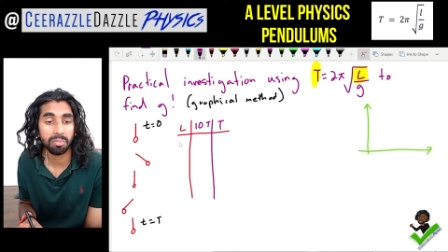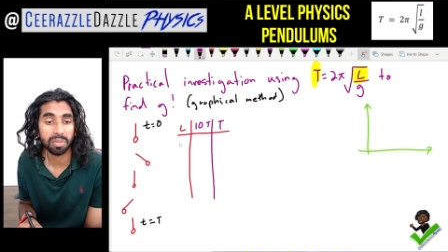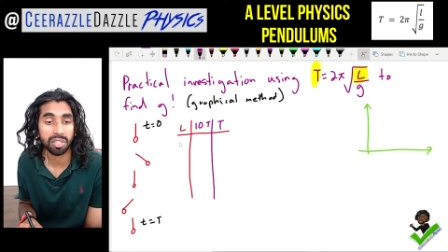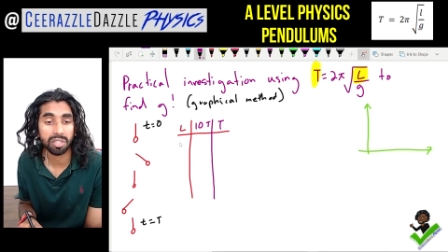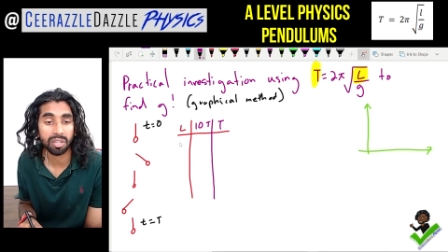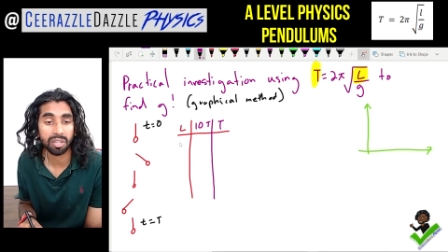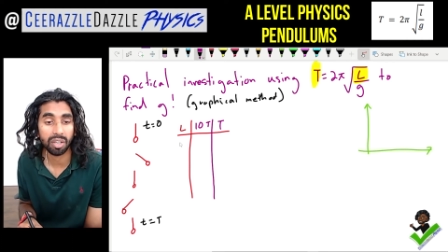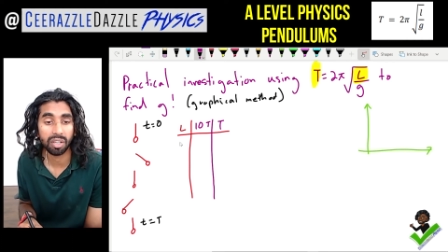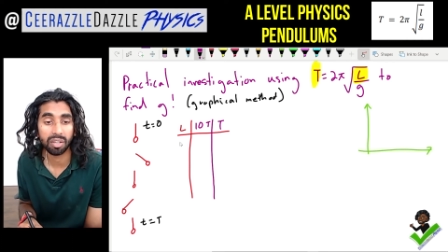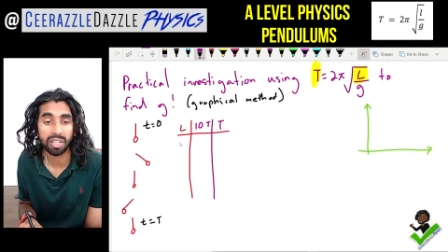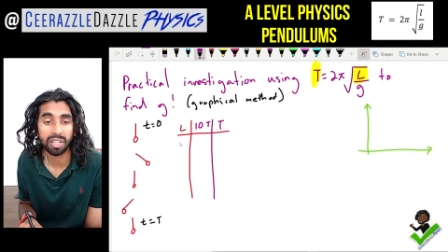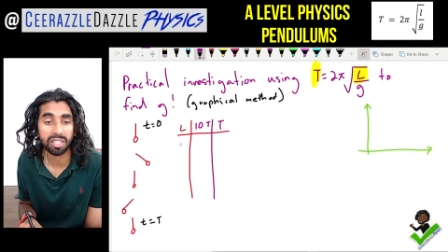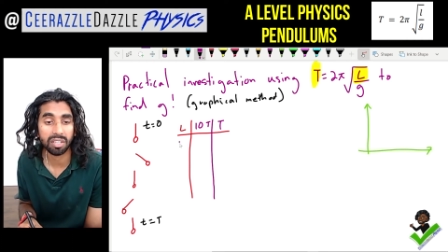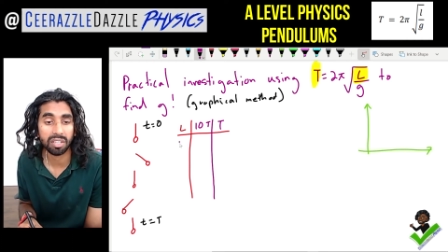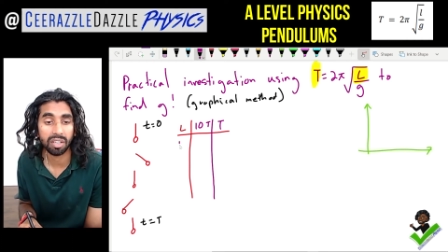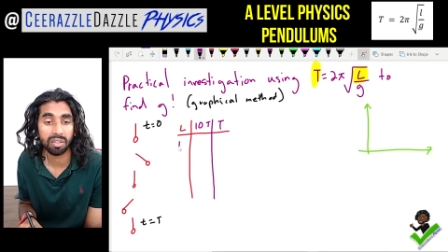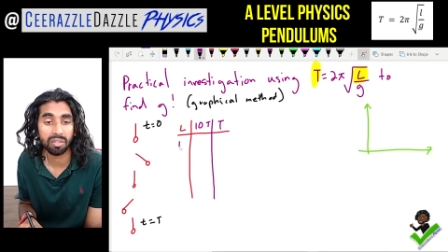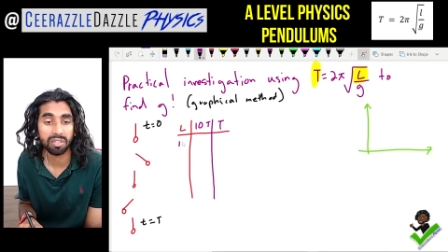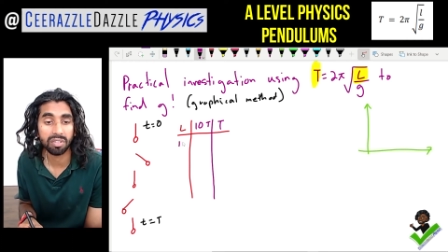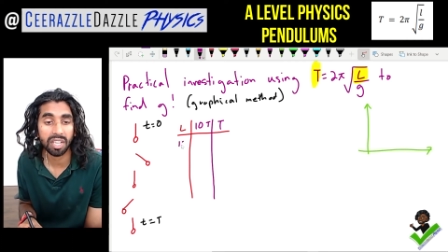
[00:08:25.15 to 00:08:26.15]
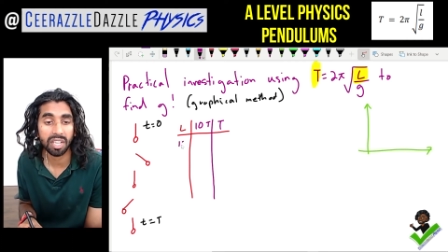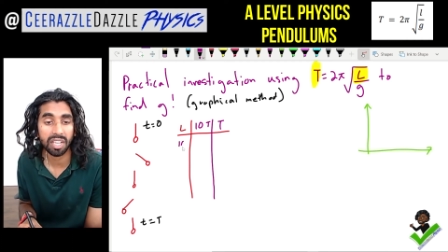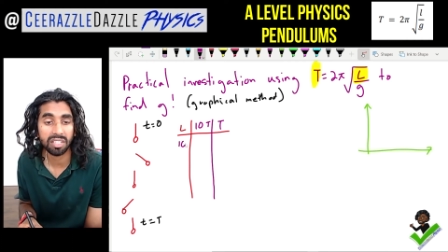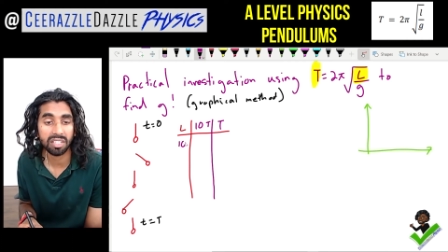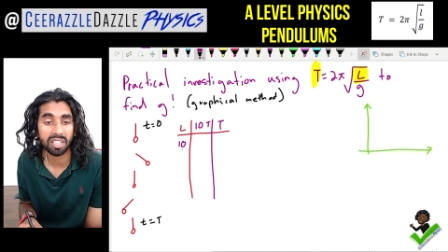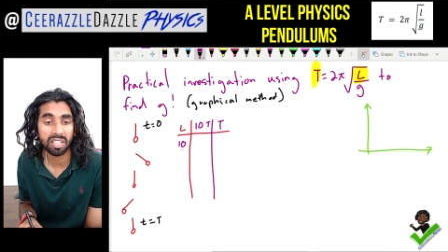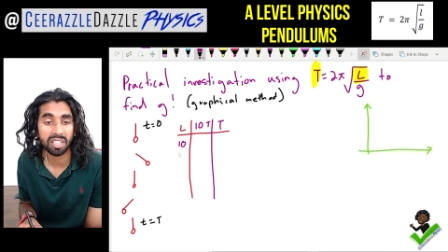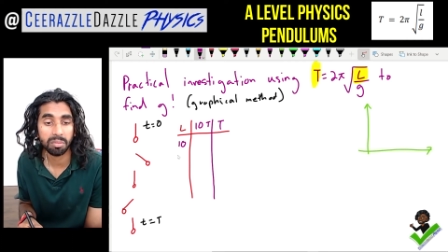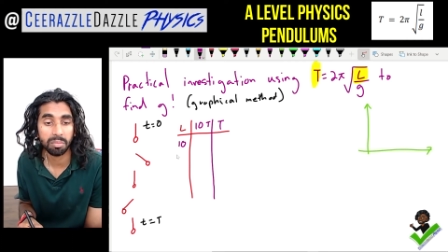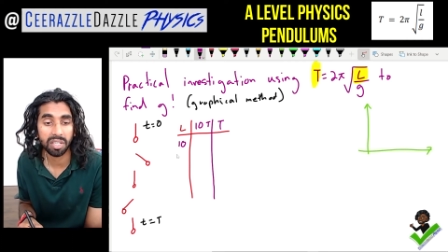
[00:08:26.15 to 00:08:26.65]
Let's go, let's go 10
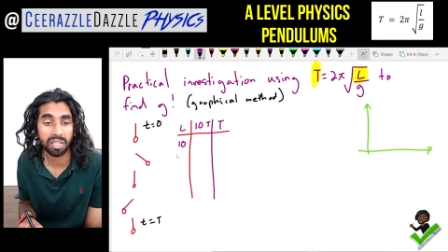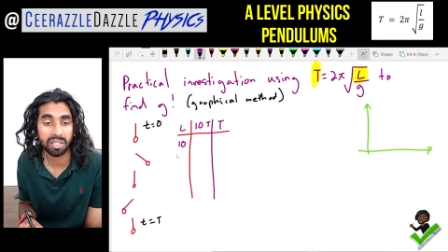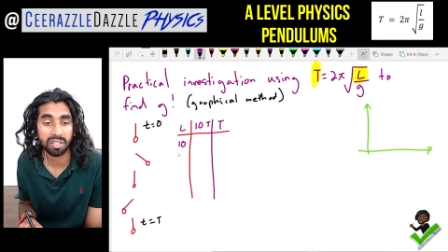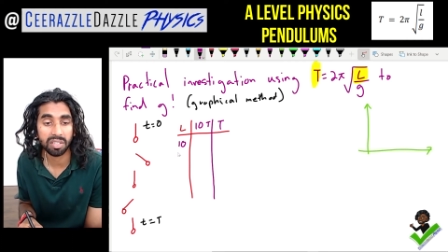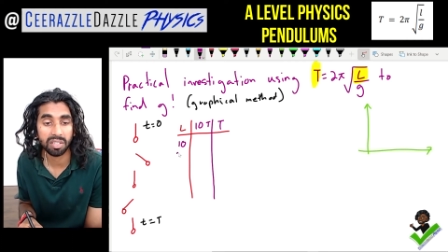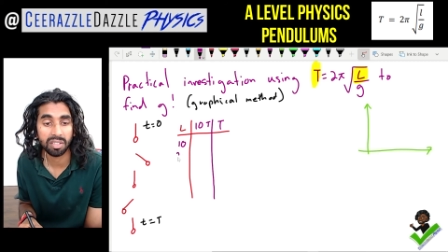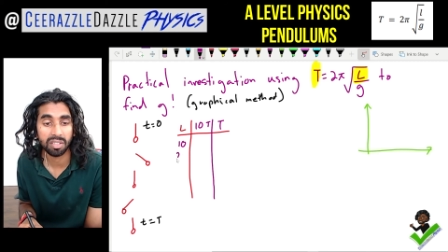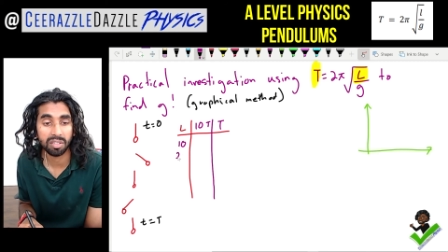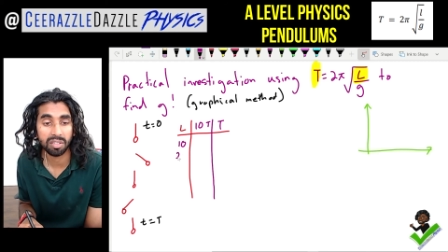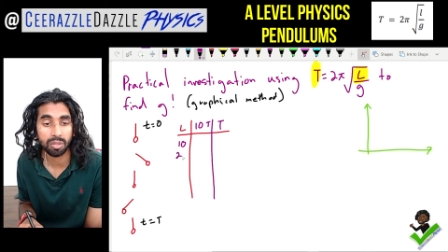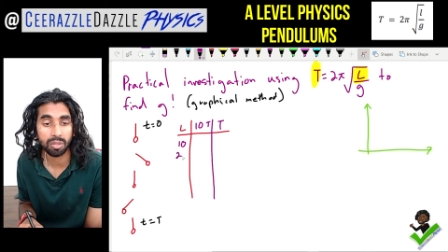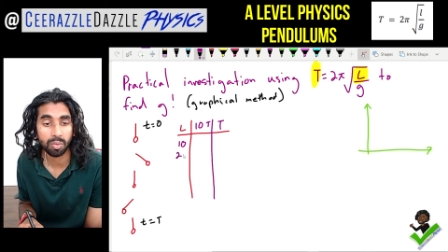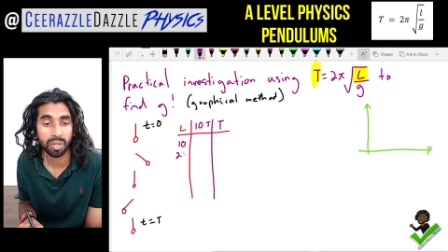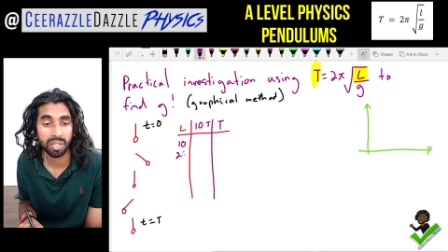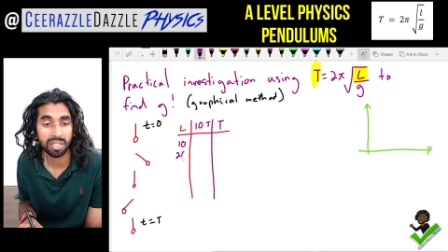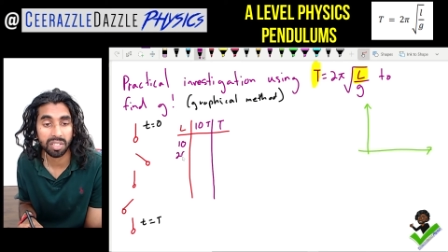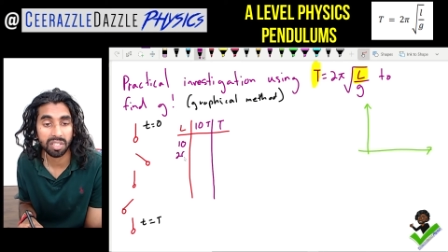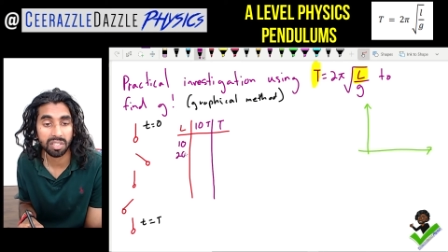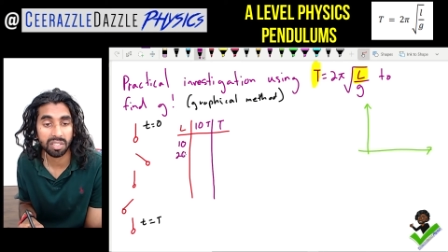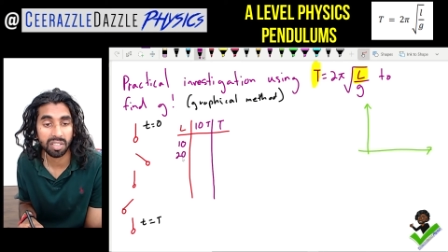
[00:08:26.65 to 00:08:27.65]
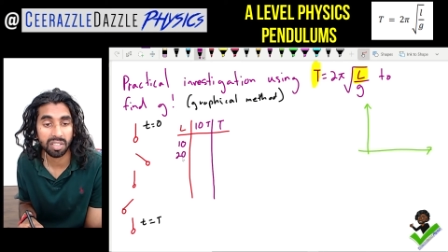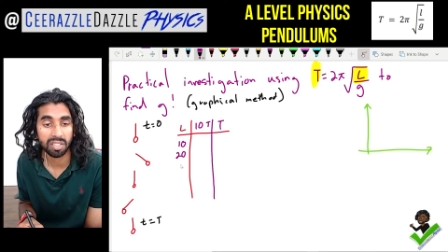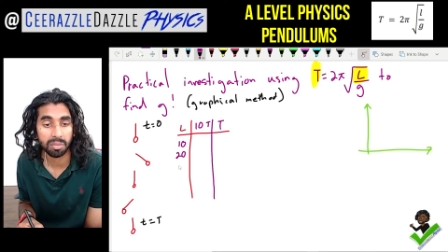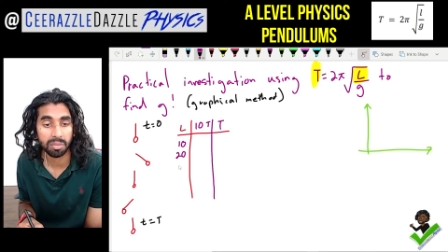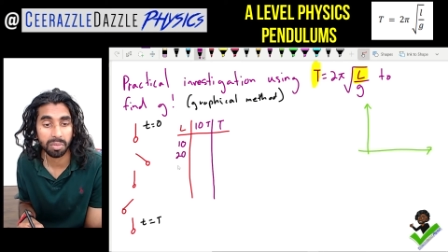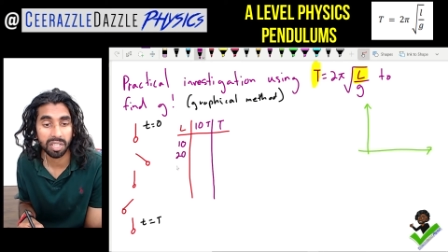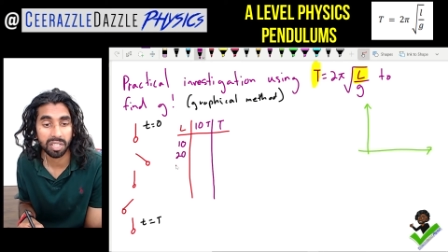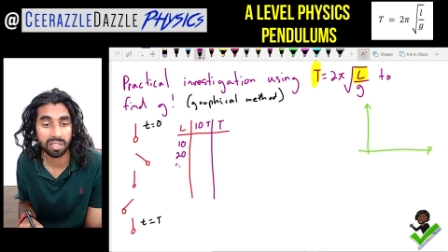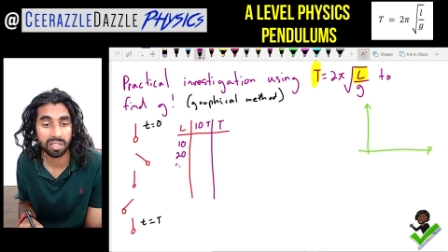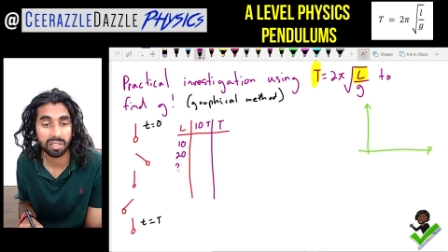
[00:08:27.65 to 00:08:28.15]
centimeters, 20
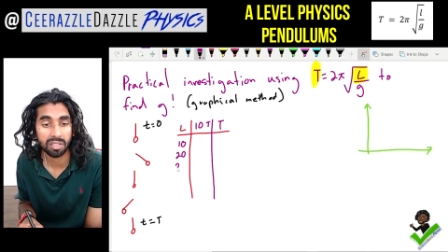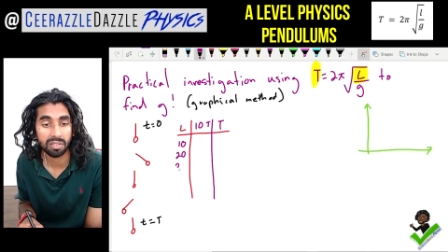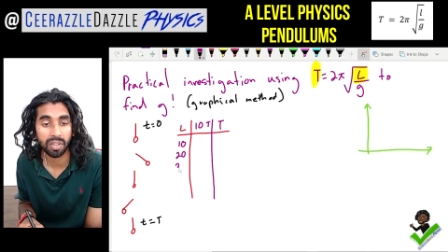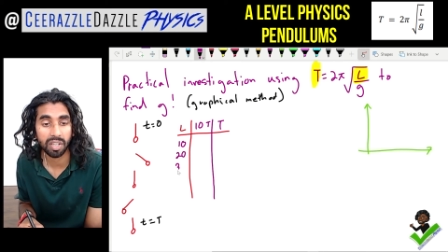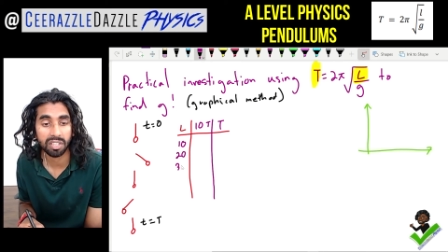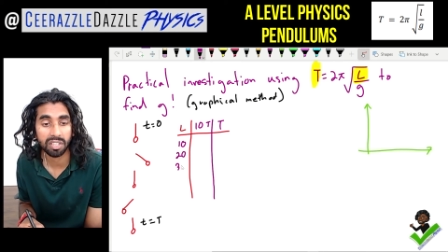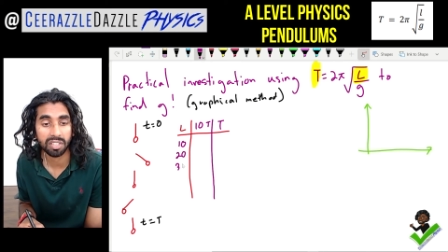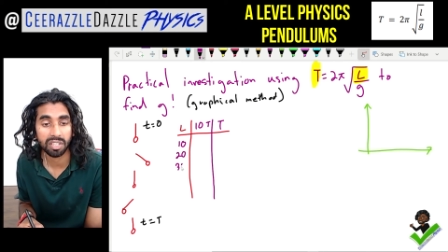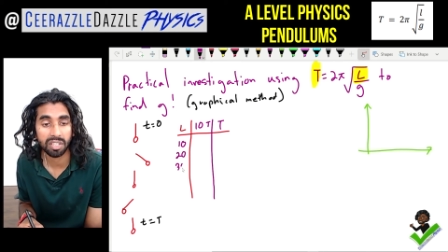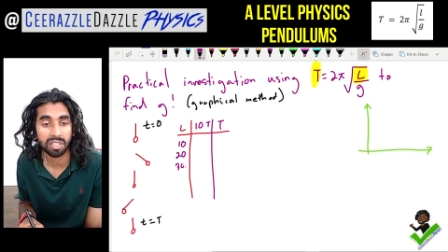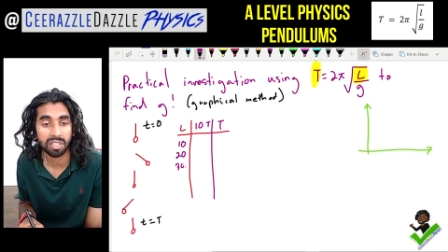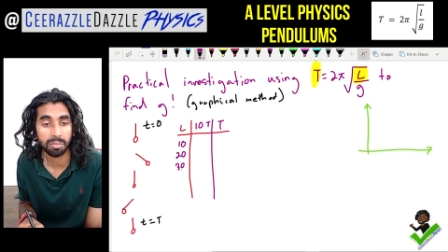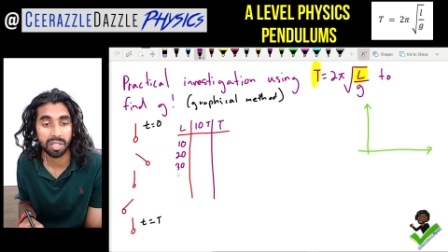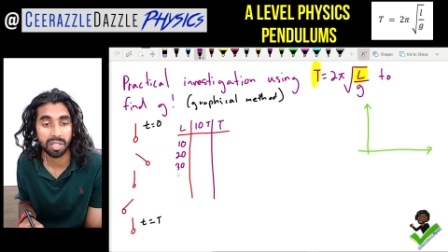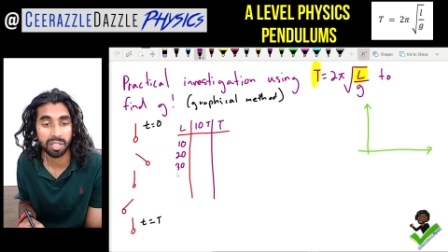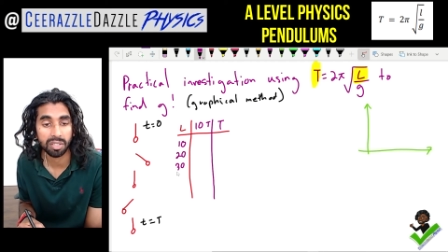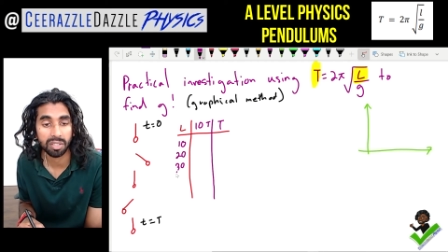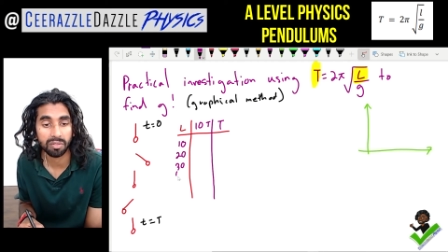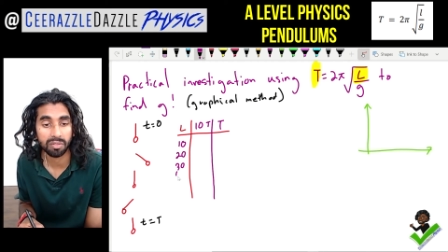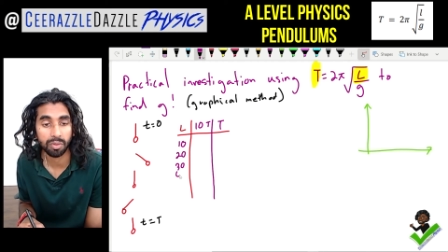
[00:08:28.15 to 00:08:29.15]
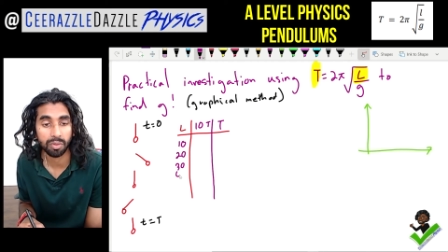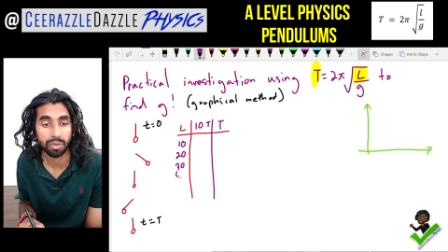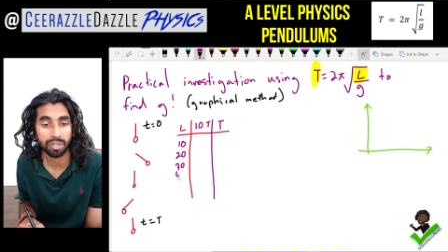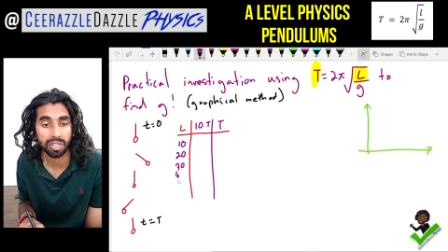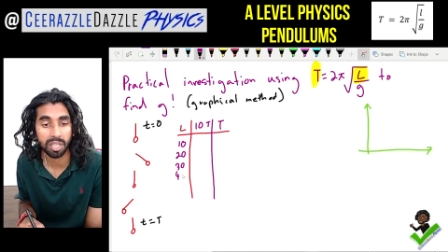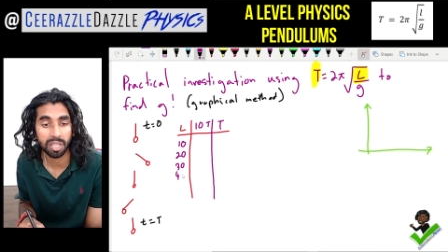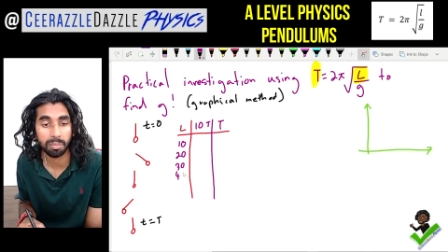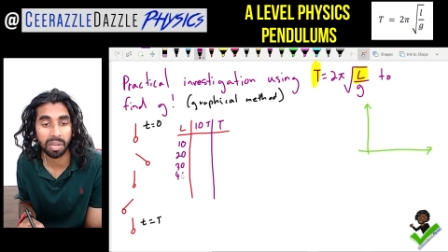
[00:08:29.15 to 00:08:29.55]
centimeters, 30 centimeters, 40,